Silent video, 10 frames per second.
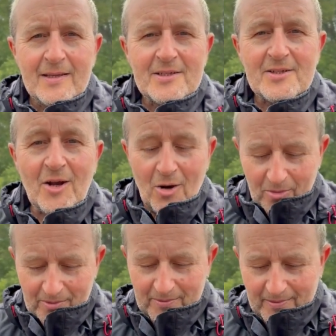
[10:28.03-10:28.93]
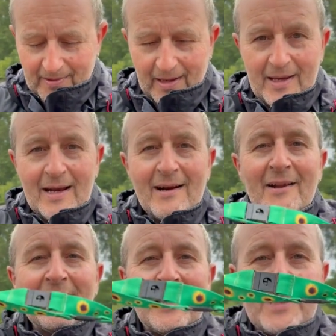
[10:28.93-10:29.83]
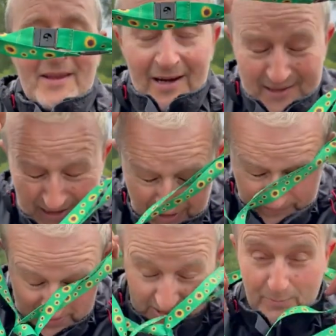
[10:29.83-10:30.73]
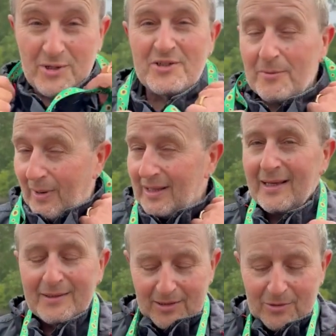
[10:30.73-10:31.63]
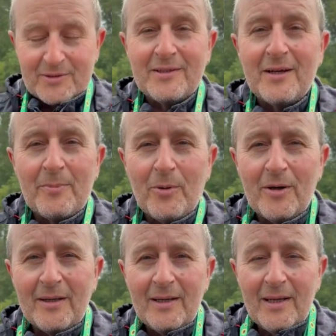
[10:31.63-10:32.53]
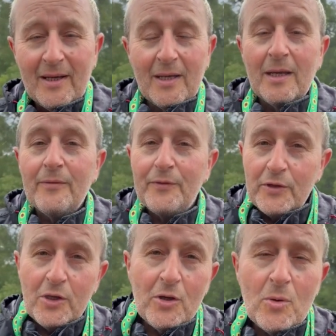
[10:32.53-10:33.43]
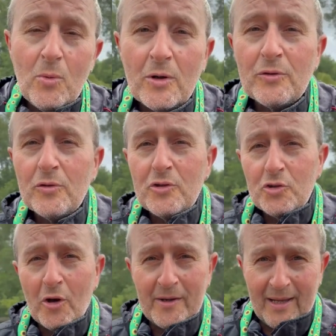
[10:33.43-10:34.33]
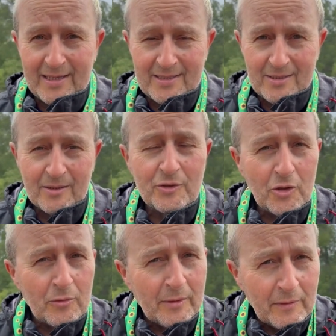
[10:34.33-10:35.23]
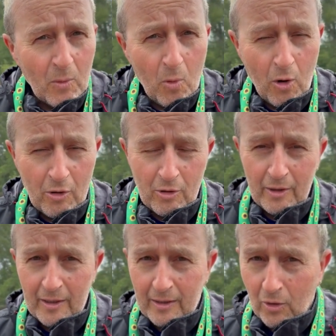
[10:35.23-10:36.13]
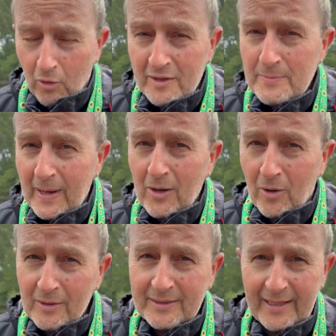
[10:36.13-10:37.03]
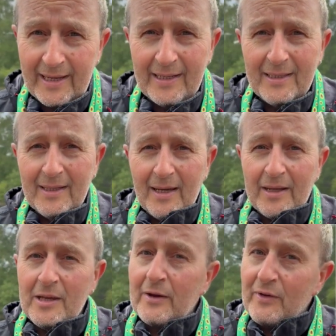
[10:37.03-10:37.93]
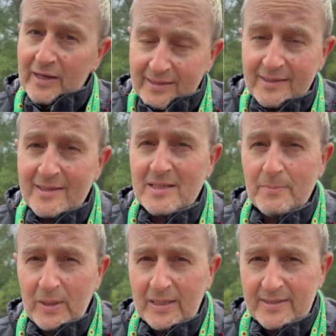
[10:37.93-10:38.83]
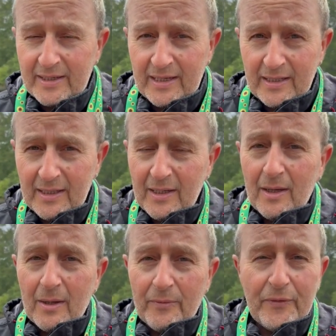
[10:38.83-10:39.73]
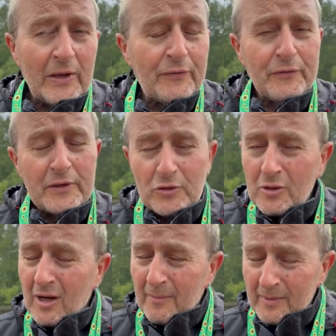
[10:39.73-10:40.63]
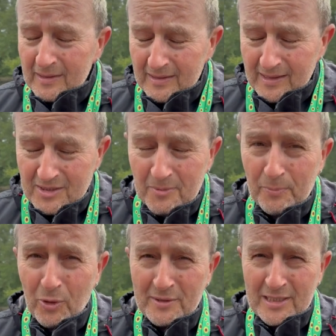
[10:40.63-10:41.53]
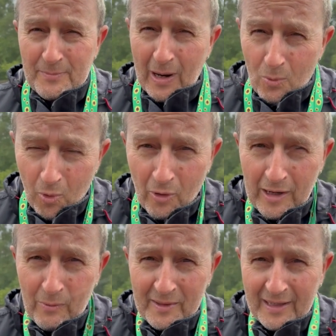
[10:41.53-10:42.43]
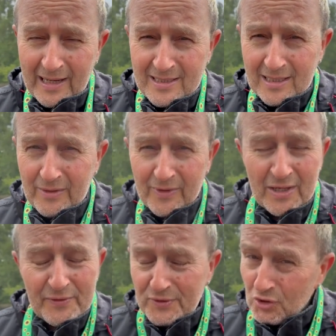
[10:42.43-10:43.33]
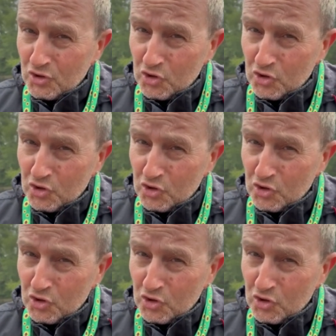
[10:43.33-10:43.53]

So, the lanyards have been sponsored by London Luton Airport. If you want to join us during the walk, this bank holiday, and you have a hidden disability, feel free to come and support us by walking with us. Even a short